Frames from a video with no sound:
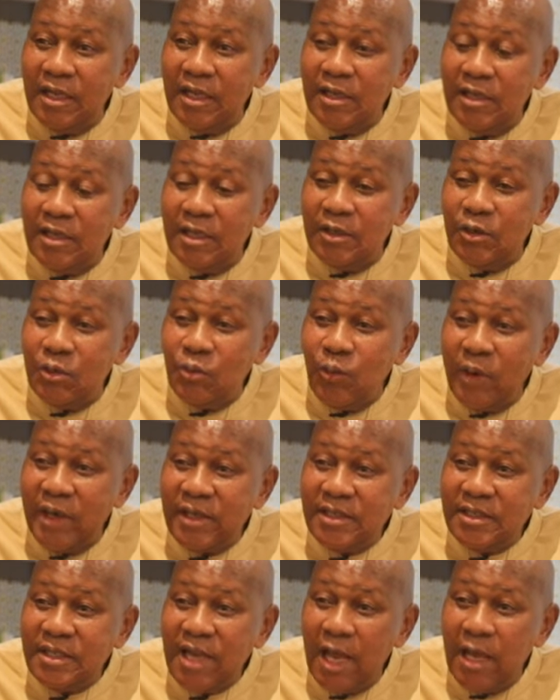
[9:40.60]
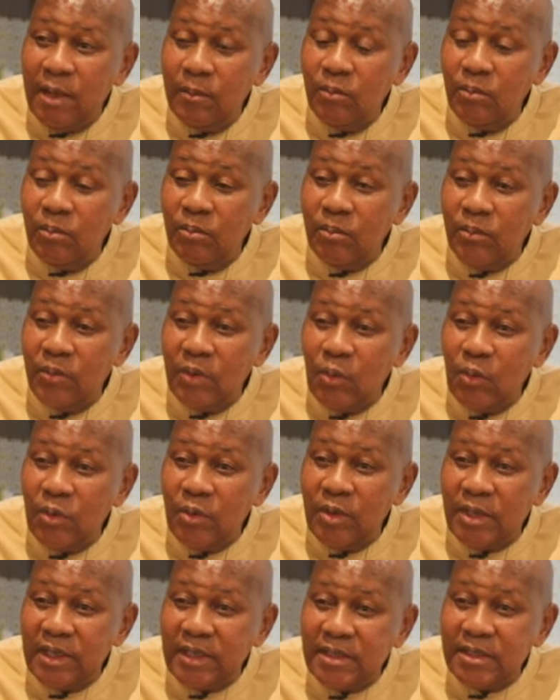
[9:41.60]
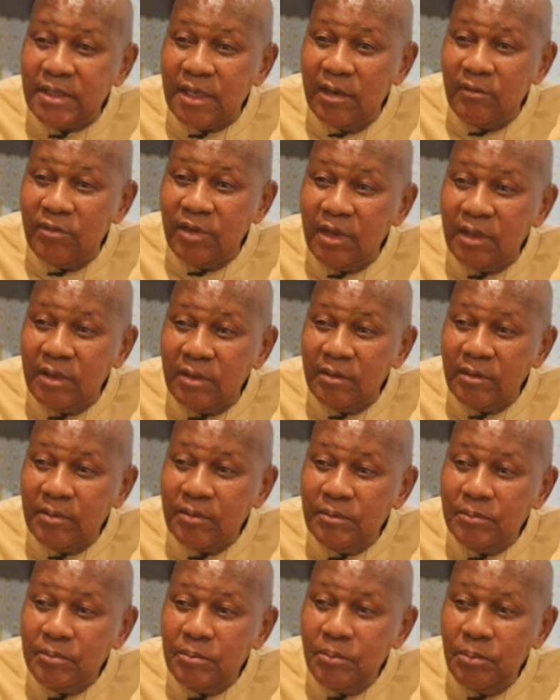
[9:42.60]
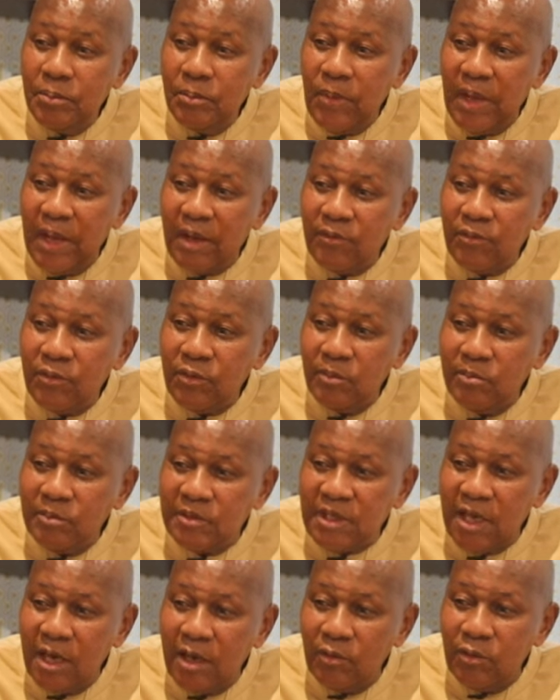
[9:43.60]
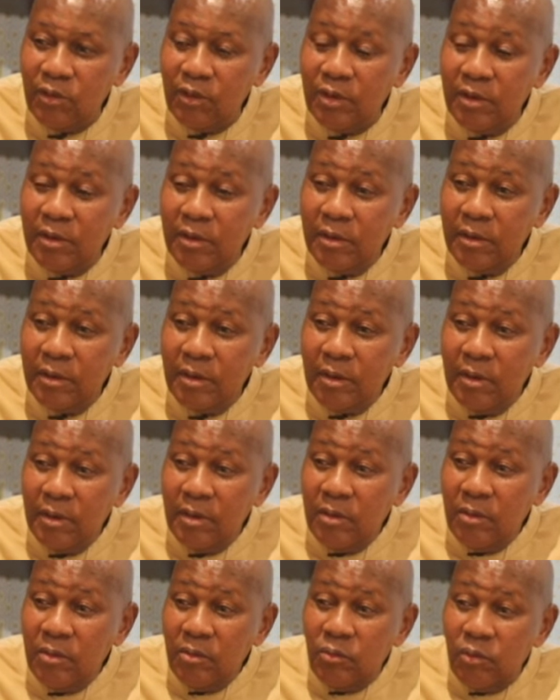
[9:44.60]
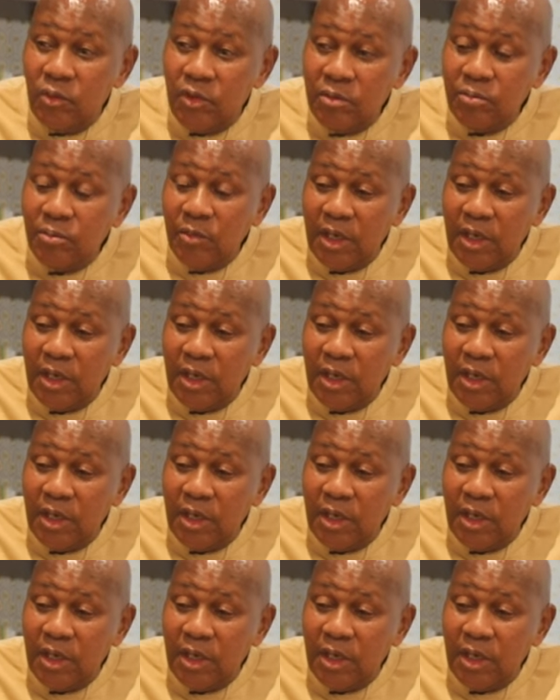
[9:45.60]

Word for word: at one time we were driving back from town with